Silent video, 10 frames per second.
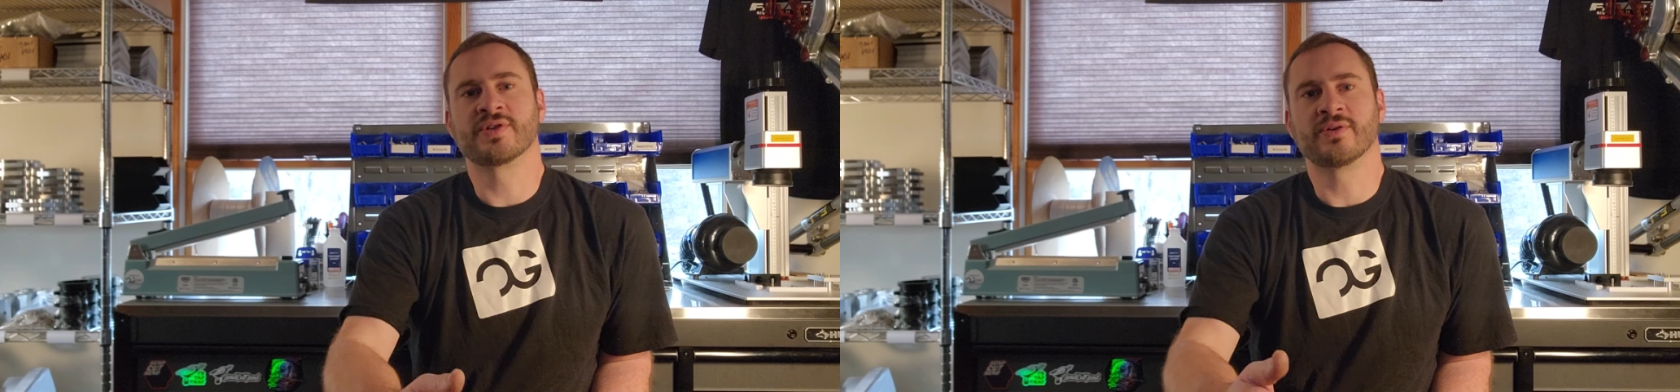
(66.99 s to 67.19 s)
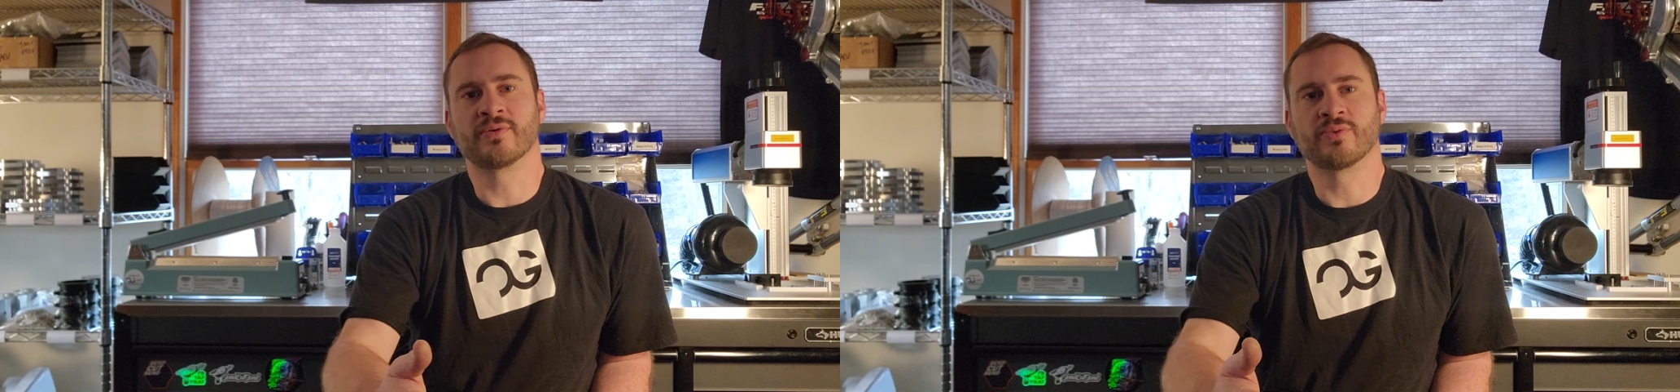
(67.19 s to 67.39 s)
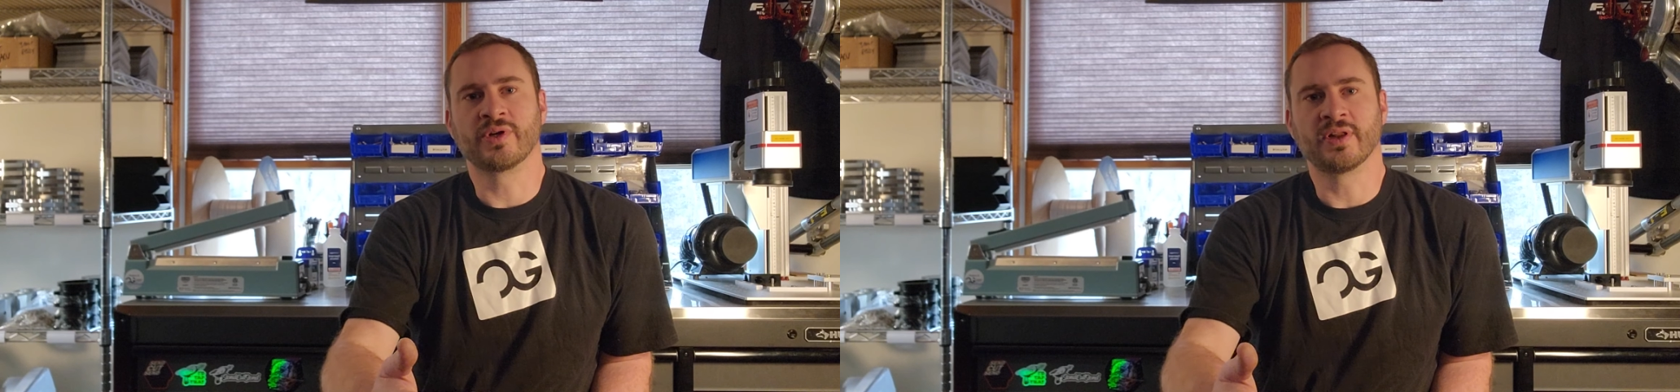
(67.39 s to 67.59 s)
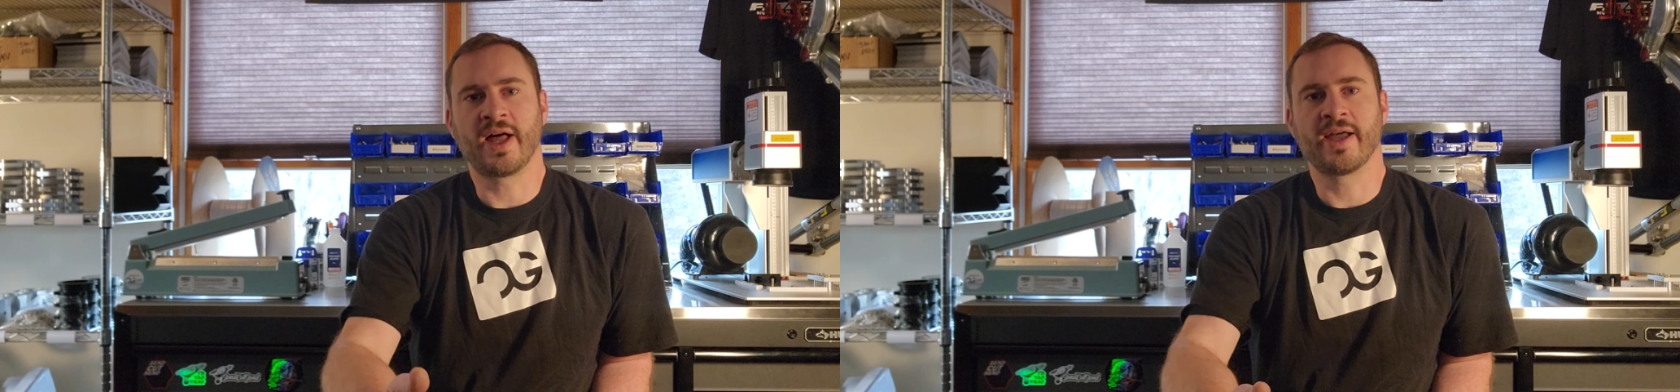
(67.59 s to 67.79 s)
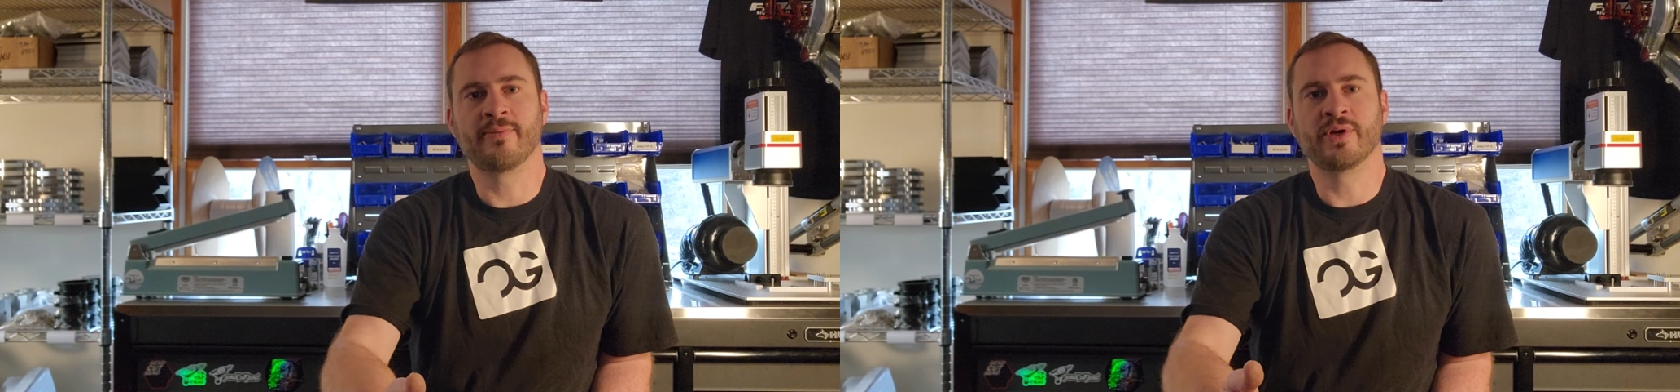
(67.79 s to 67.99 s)
and
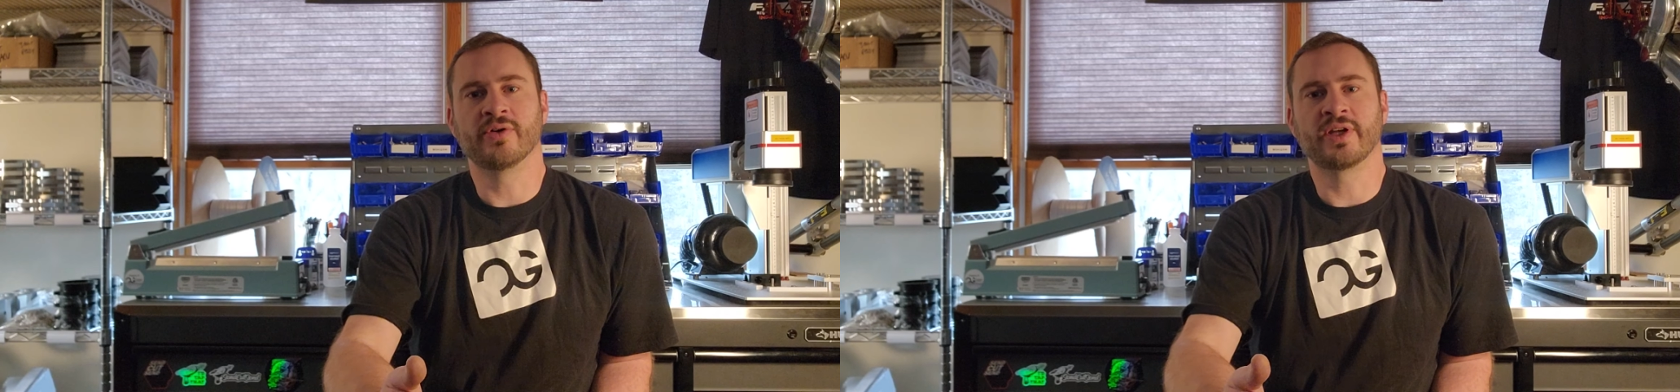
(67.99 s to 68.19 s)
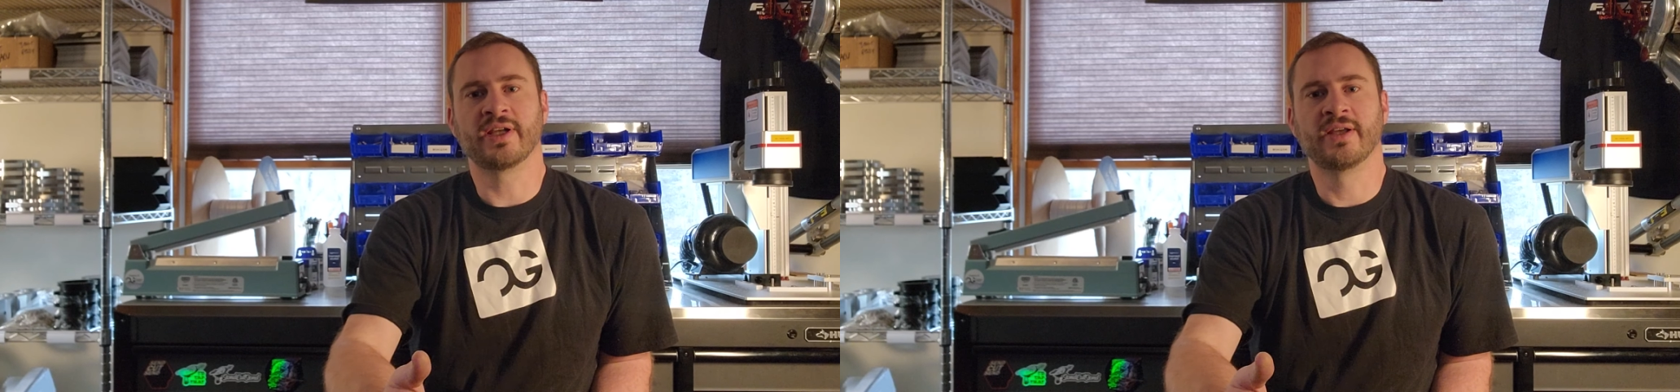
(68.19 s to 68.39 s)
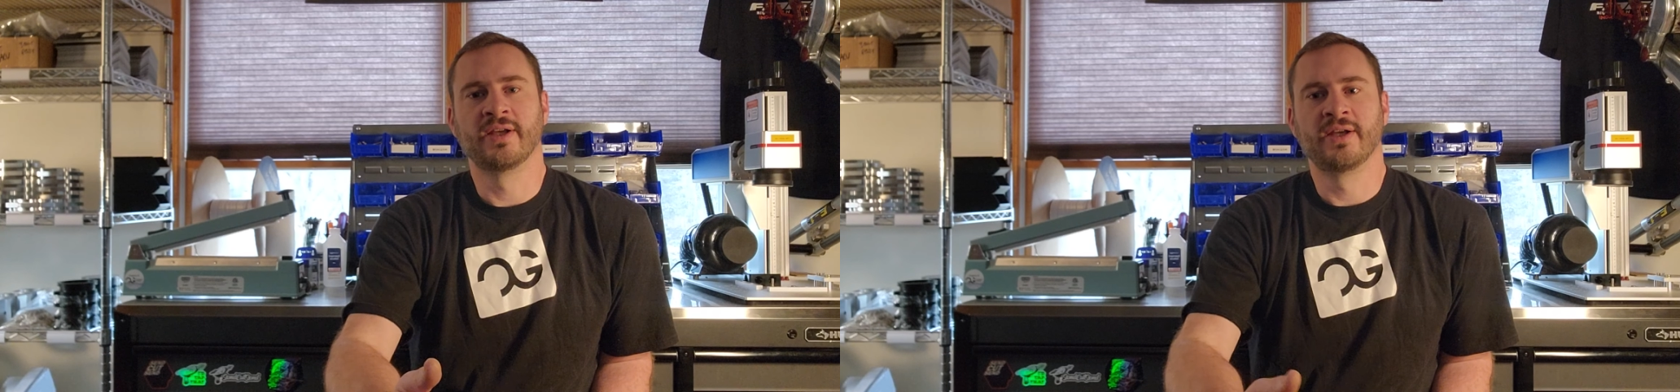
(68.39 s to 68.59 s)
reliability,